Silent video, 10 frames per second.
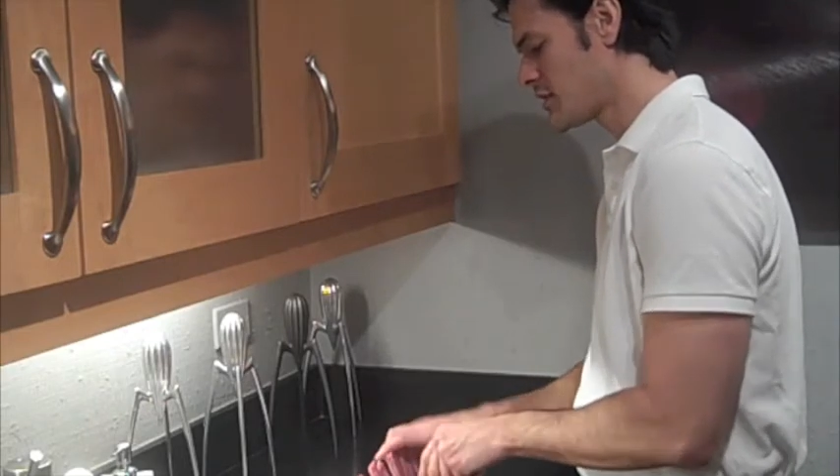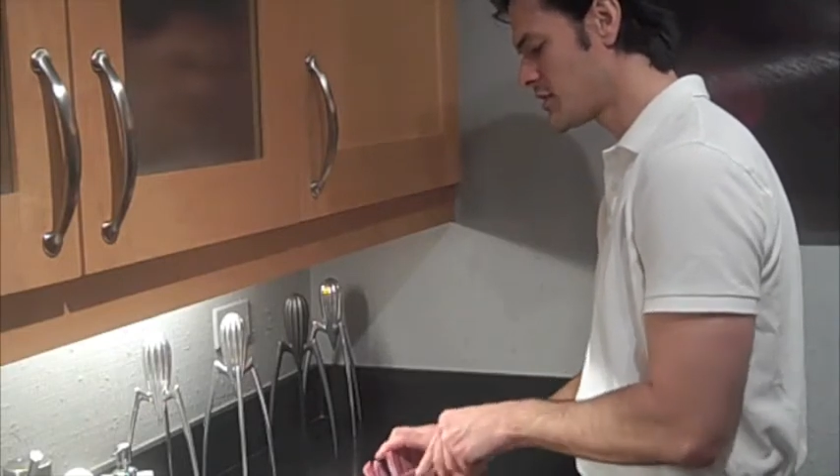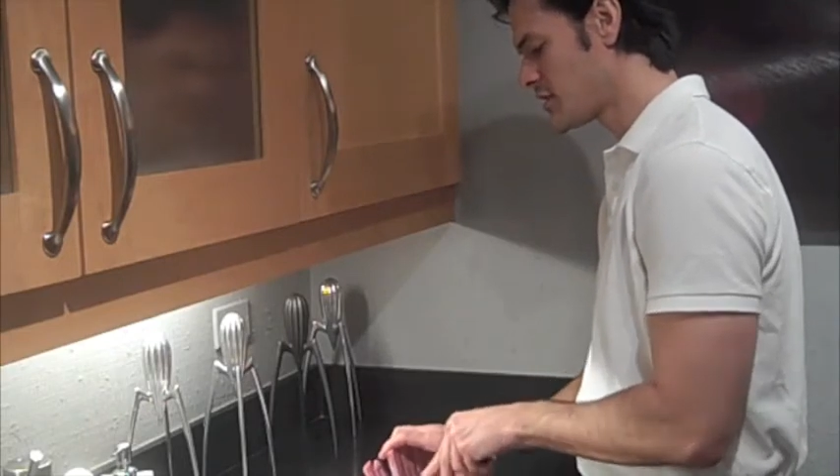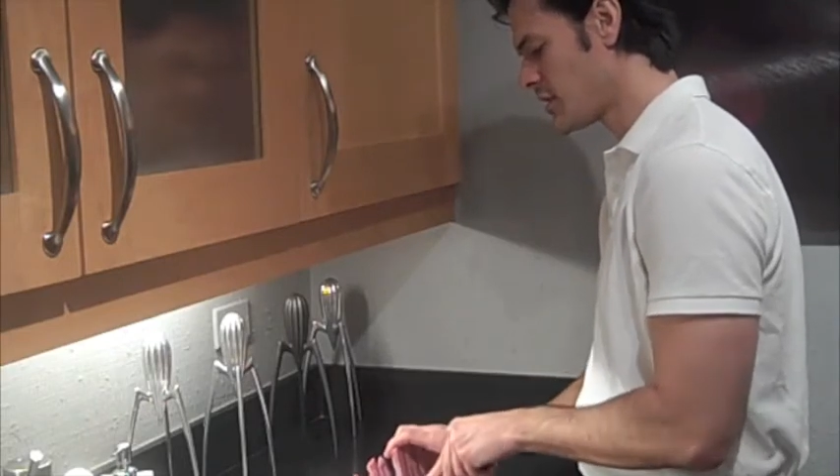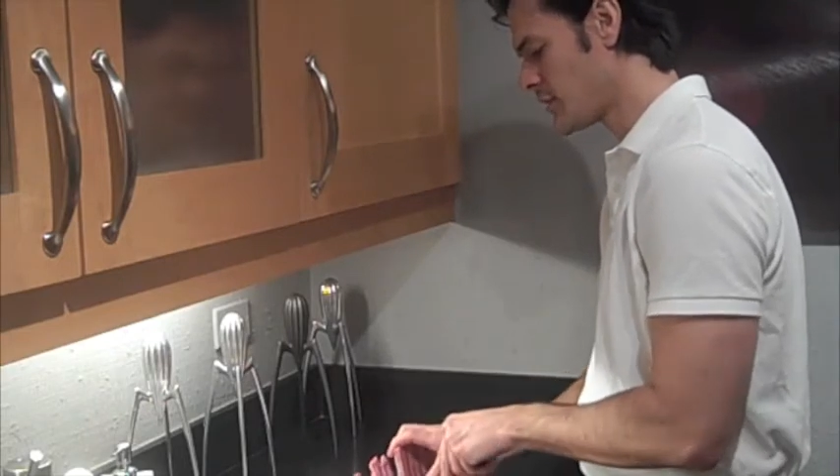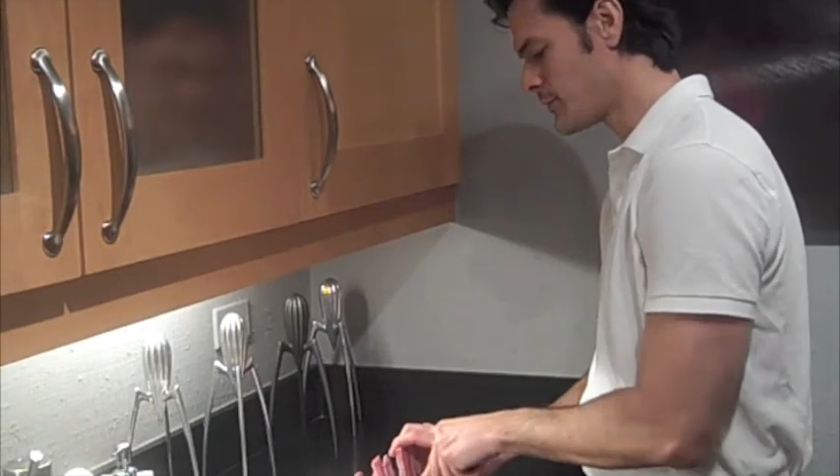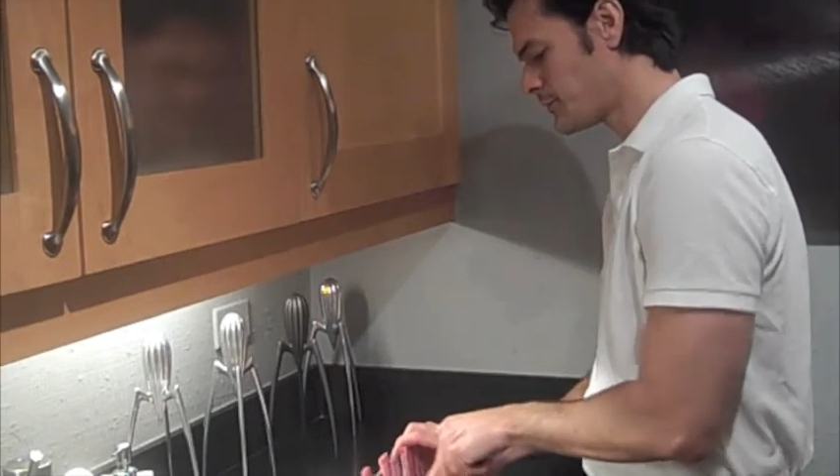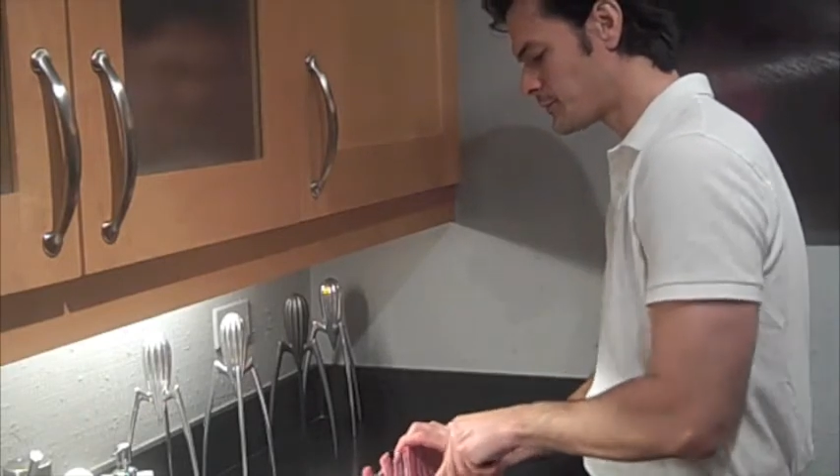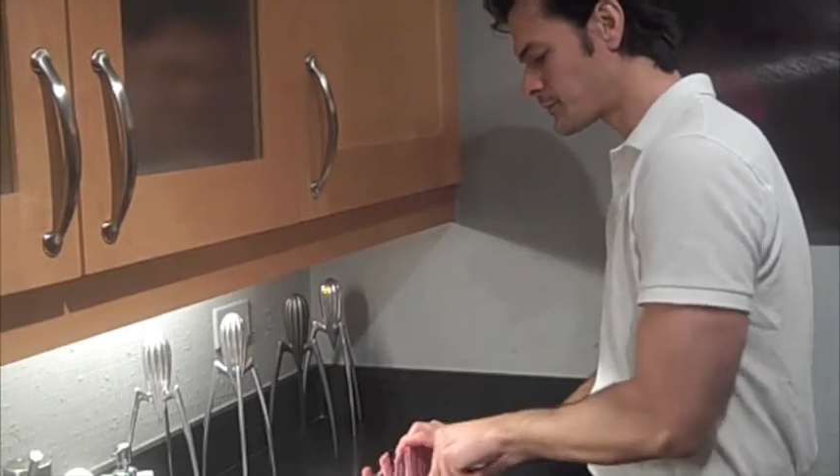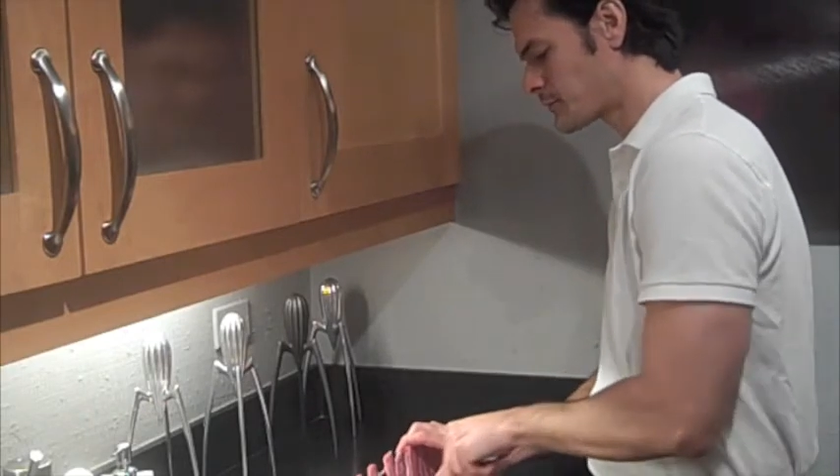So
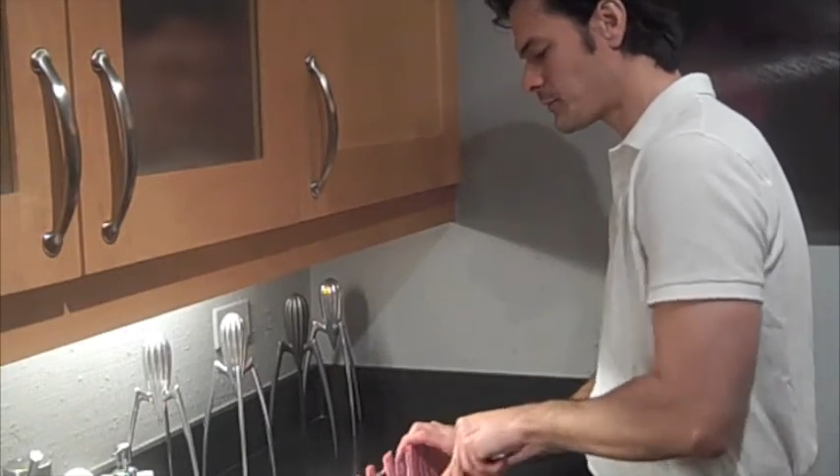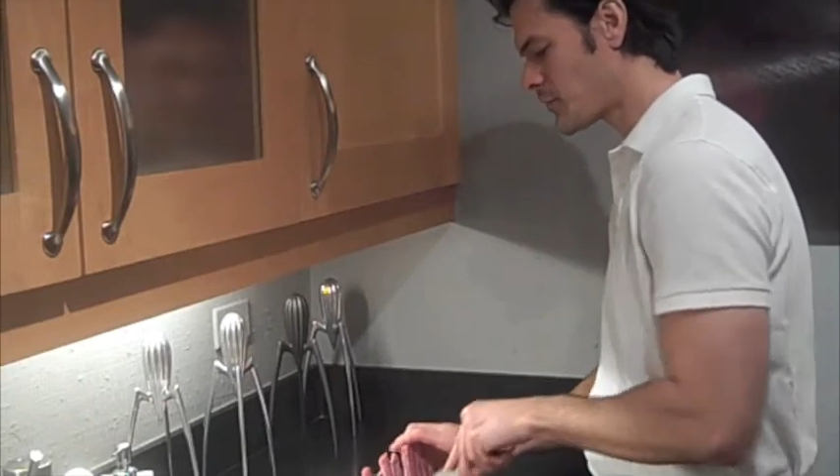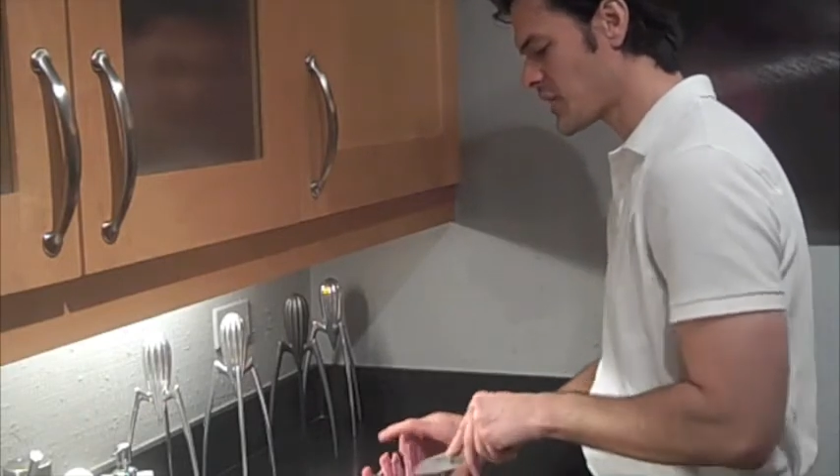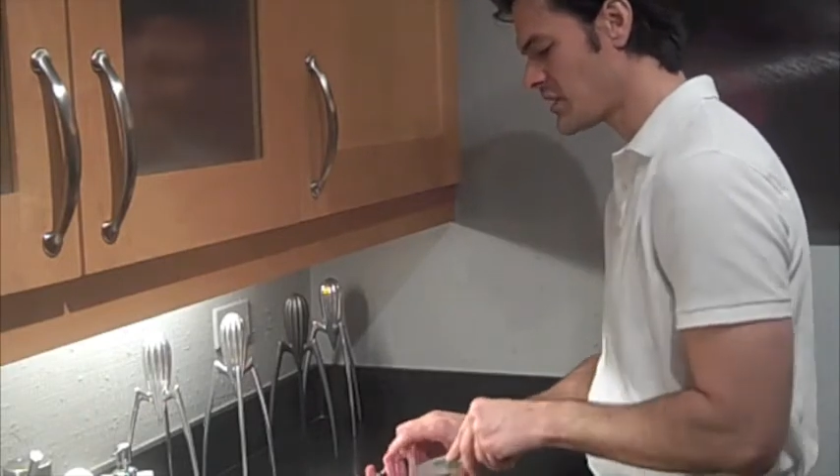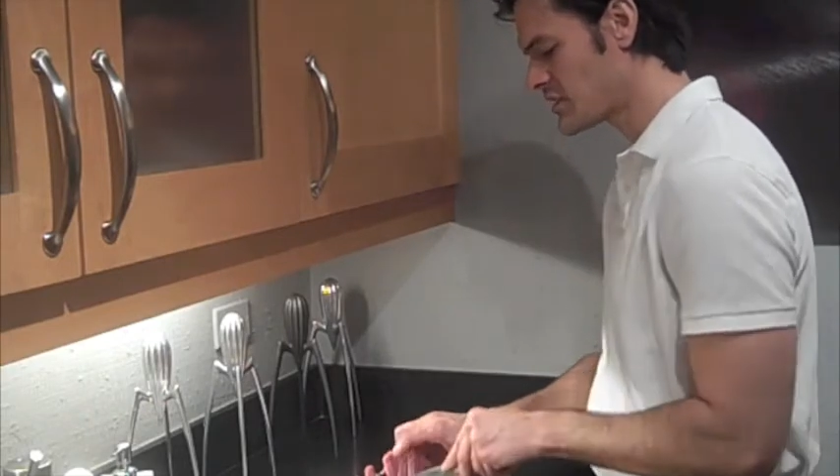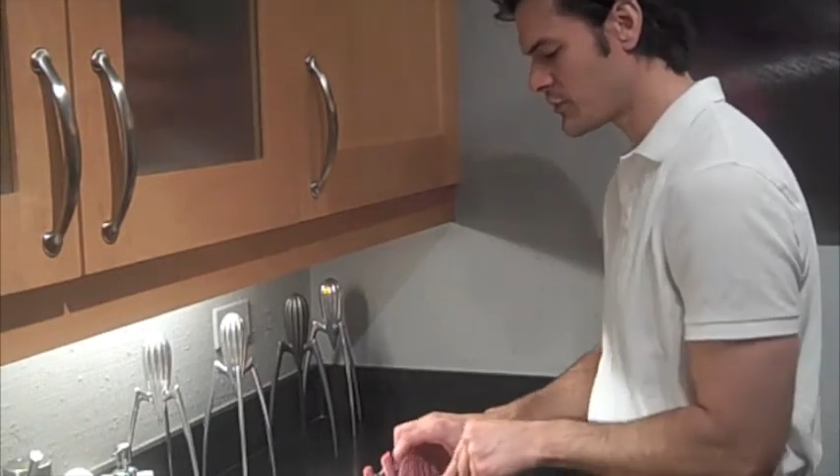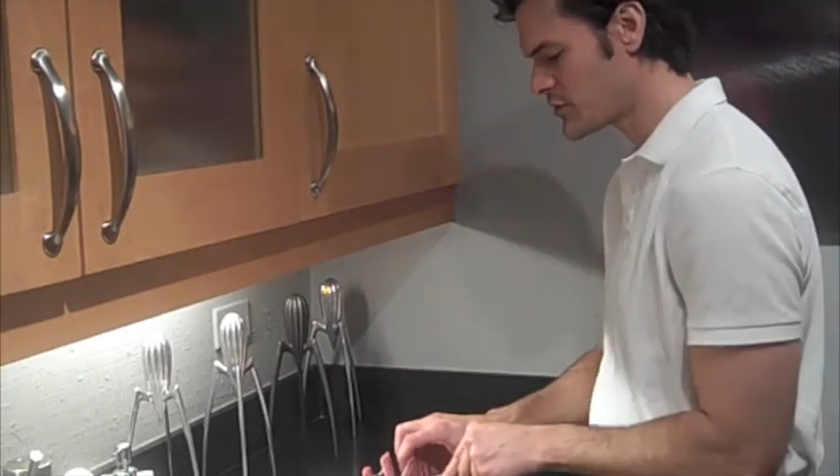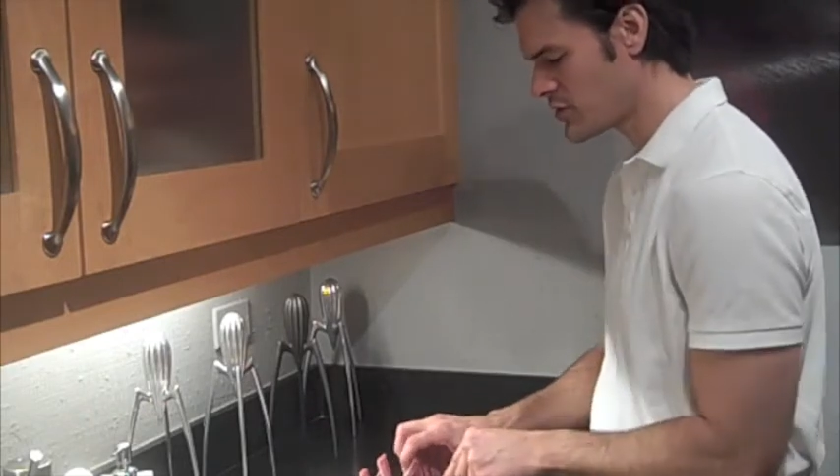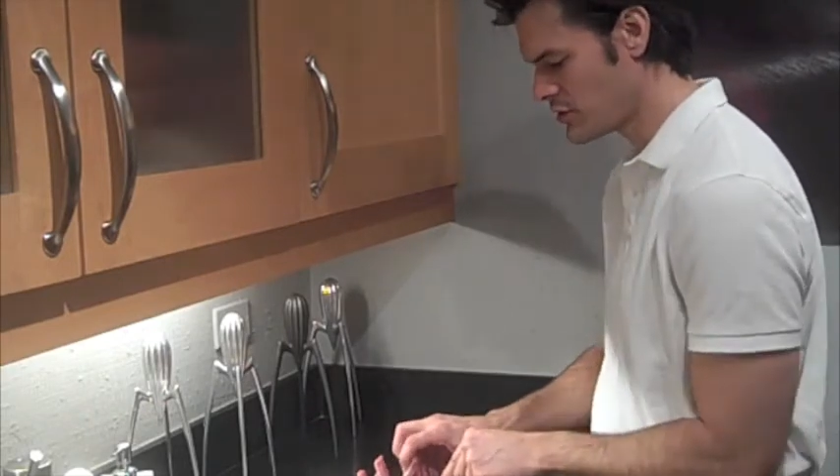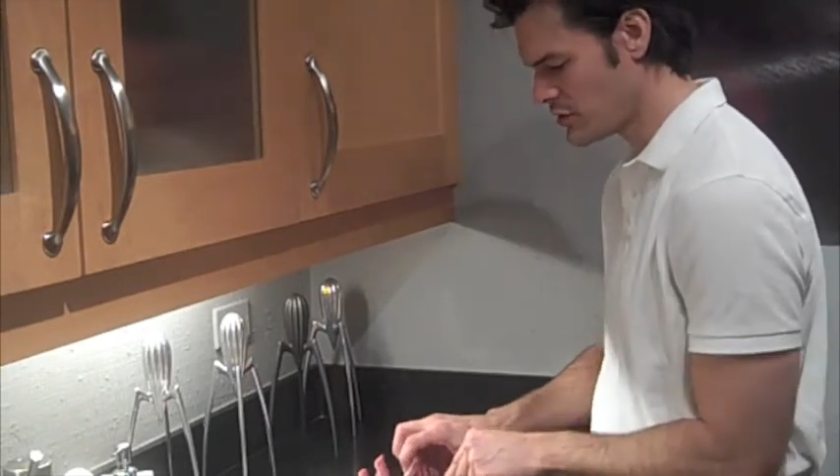it's up
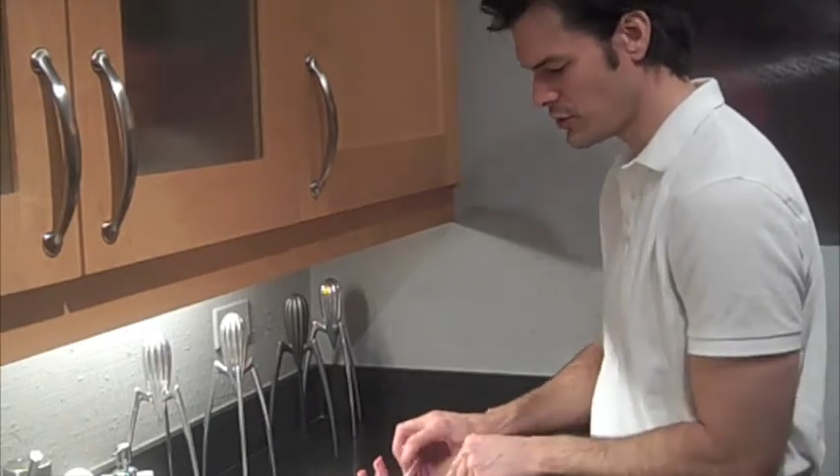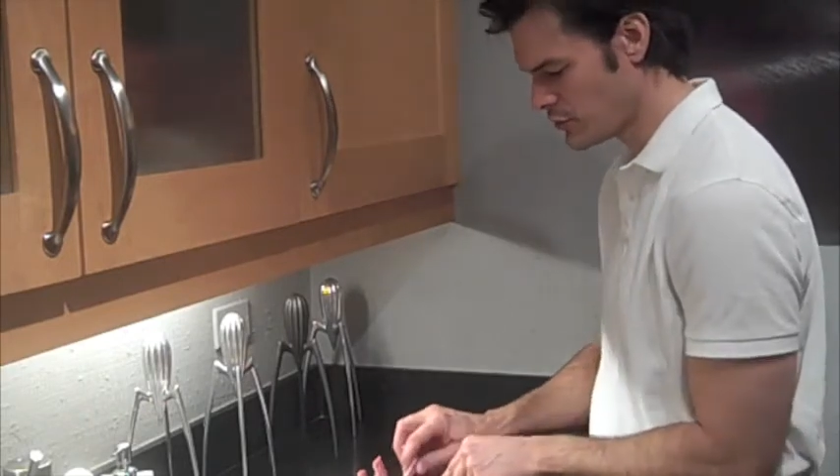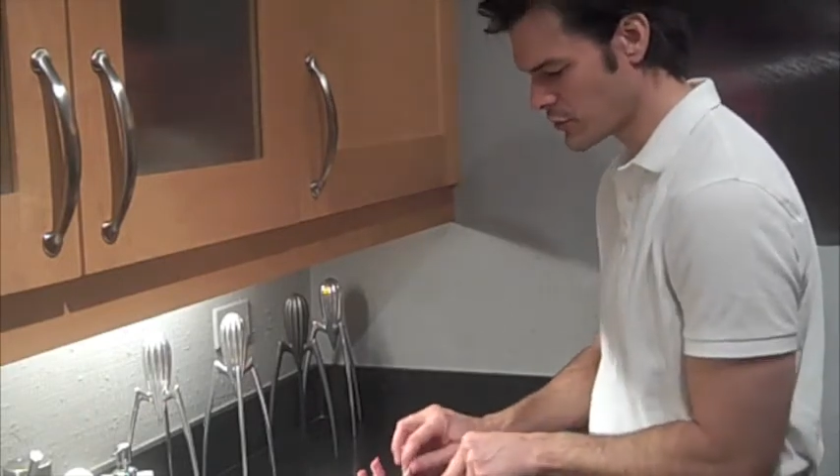to you,